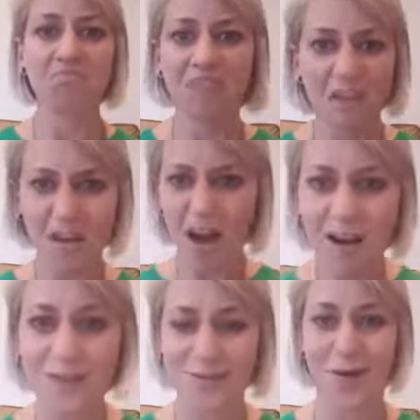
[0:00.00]
they're an
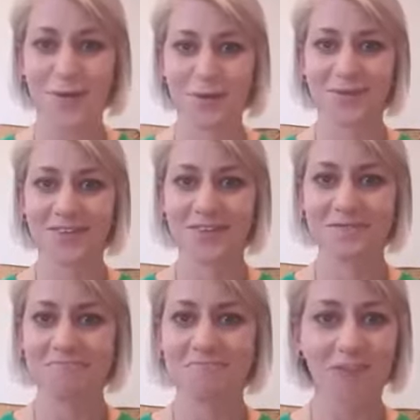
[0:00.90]
asshole,
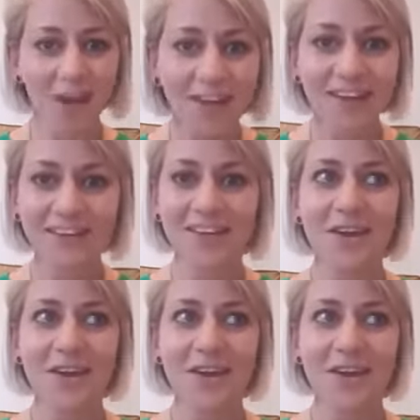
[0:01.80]
right?